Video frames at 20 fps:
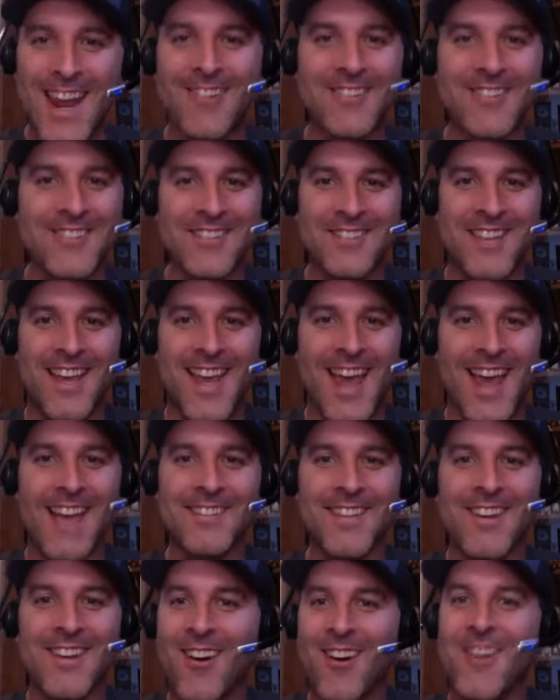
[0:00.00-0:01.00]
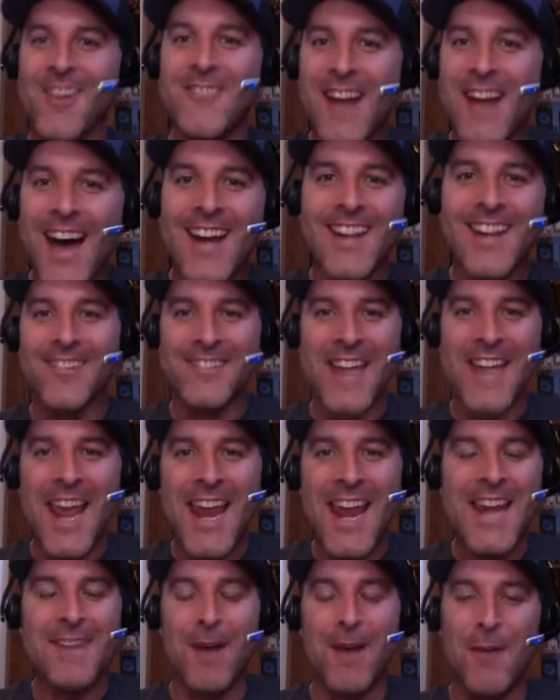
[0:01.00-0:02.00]
just asking, are you not
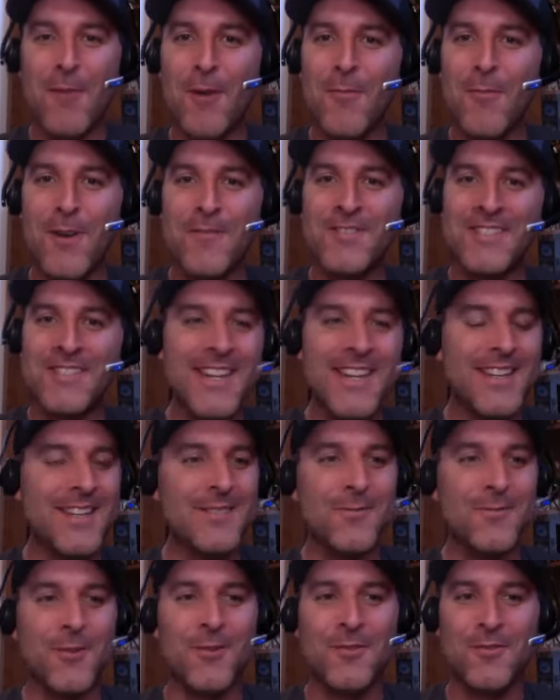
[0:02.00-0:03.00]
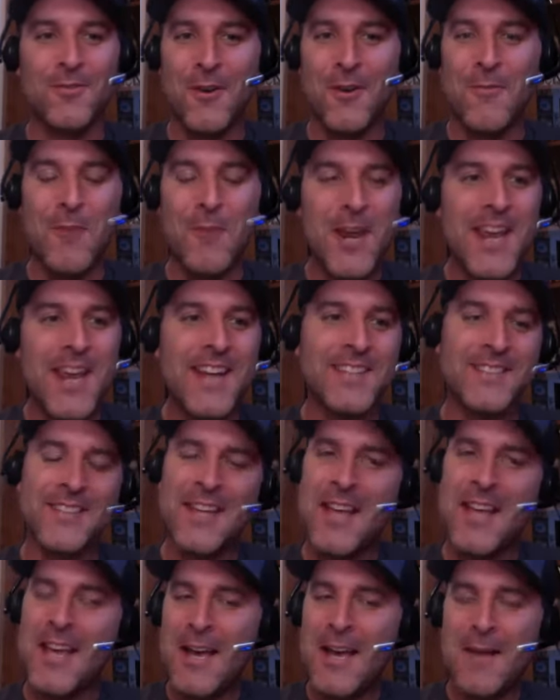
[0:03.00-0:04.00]
entertained by what we've seen these first 3 weeks?
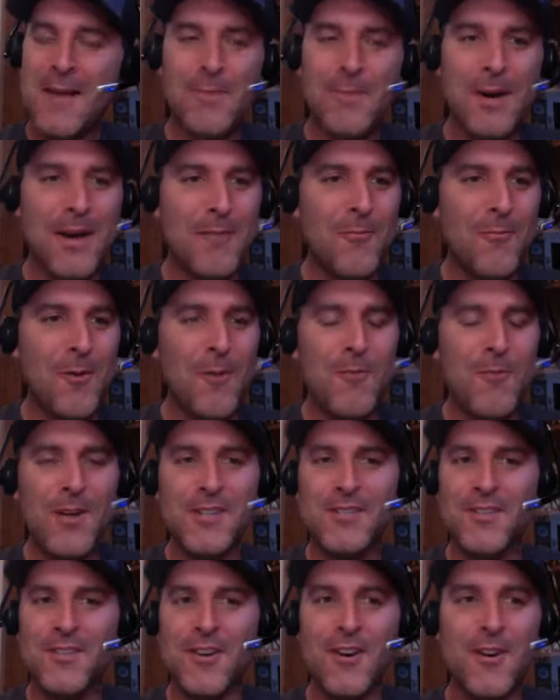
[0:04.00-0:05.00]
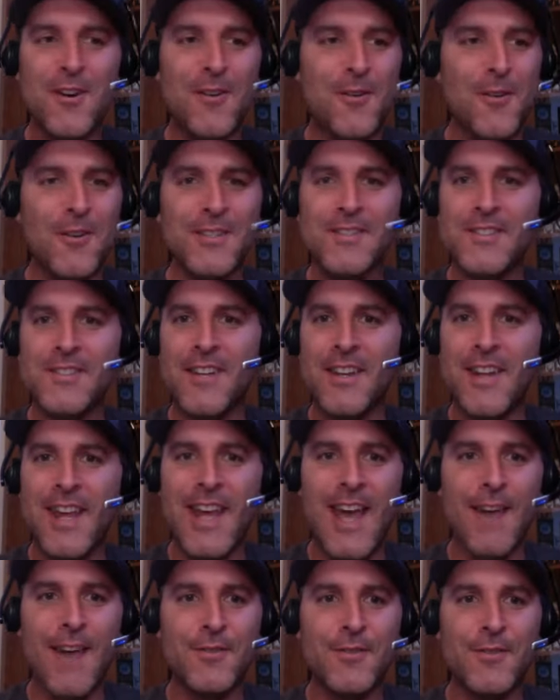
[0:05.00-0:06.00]
But what we saw on Sunday
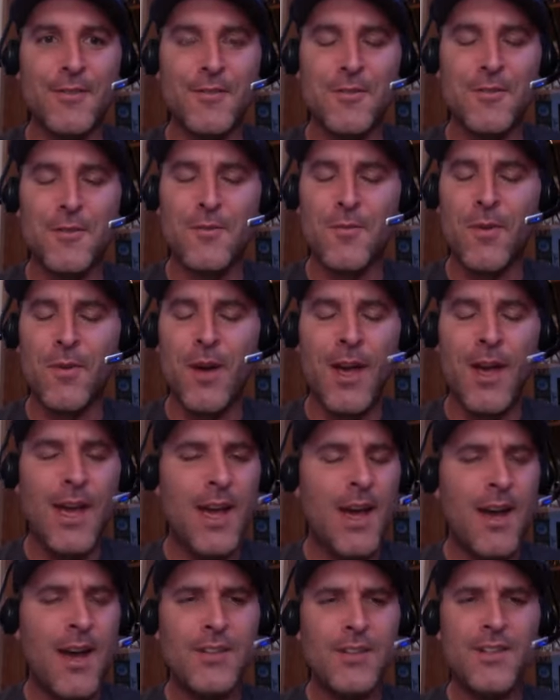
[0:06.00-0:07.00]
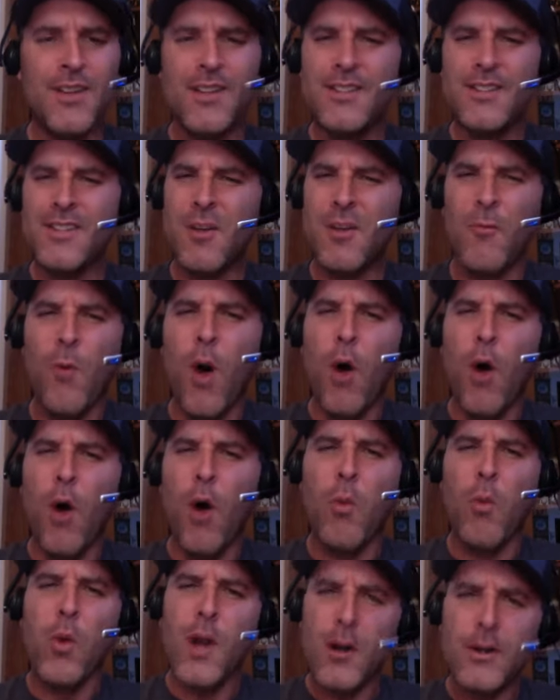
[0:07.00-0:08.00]
afternoon, just a
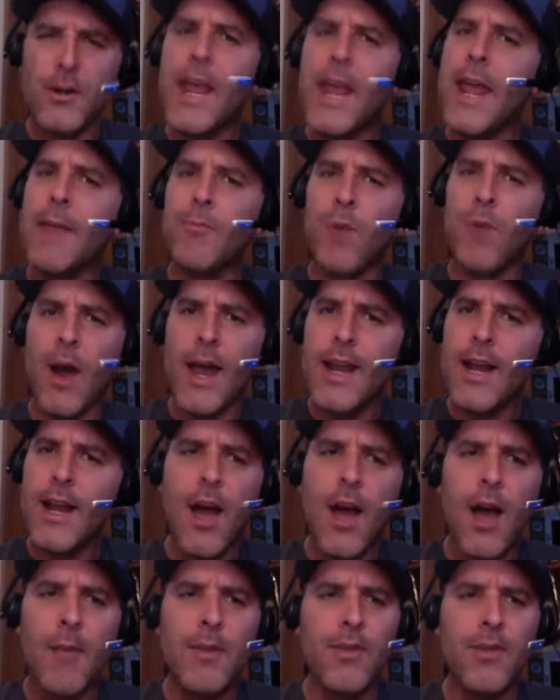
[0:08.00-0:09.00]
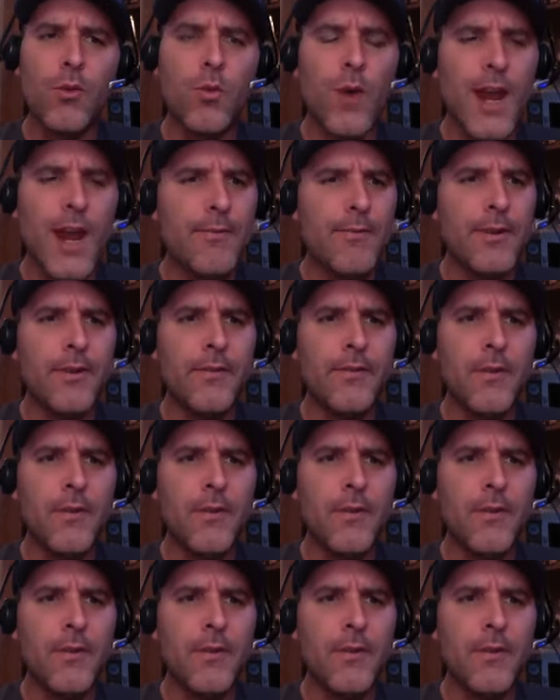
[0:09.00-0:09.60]
weird game, right? I mean, the Ravens